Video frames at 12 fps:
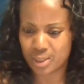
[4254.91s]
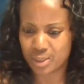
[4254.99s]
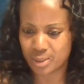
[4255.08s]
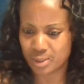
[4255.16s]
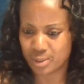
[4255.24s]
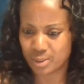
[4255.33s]

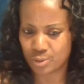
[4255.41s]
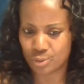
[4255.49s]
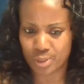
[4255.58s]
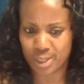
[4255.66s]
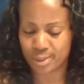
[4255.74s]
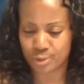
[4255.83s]
You
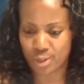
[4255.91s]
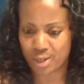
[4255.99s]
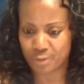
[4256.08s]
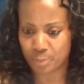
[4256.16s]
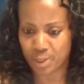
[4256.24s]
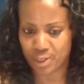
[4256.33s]
can't drive
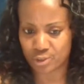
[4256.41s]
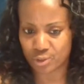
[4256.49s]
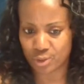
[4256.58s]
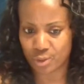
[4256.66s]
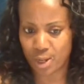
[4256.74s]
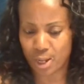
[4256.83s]
the box
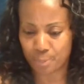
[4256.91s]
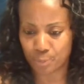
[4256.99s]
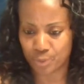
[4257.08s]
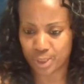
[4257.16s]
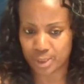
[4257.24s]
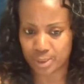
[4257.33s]
truck or
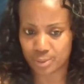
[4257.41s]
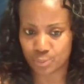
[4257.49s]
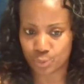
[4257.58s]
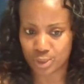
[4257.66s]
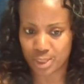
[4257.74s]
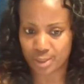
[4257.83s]
operate it
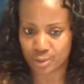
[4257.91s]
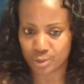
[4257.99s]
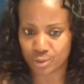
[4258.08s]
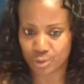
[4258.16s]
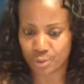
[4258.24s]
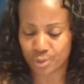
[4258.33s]
without an
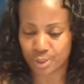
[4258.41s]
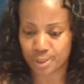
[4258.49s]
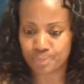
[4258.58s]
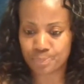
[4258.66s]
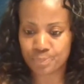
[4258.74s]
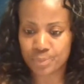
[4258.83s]
authority.
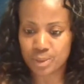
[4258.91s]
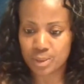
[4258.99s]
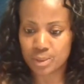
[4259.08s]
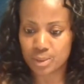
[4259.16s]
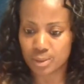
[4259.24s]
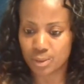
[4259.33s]

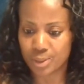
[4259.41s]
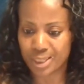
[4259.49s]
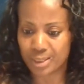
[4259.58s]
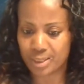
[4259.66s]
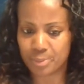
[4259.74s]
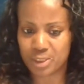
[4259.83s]
Okay,
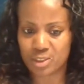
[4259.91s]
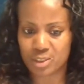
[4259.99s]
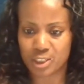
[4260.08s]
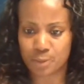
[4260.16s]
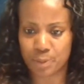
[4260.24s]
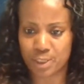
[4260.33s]
let me just
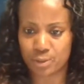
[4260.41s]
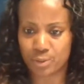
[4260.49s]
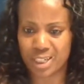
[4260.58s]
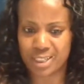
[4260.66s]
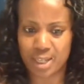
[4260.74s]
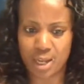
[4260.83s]
explain to you
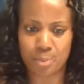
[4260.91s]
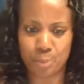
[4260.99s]
guys how